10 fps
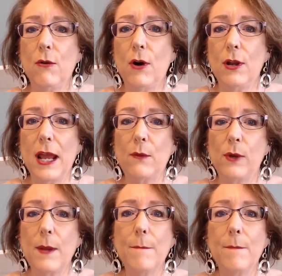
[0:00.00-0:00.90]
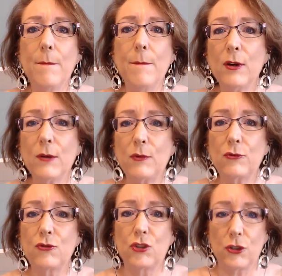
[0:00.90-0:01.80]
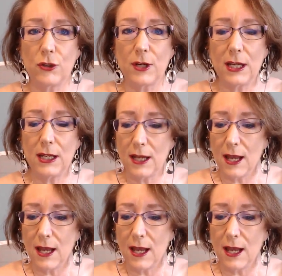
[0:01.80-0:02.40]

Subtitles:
on a remarkable journey.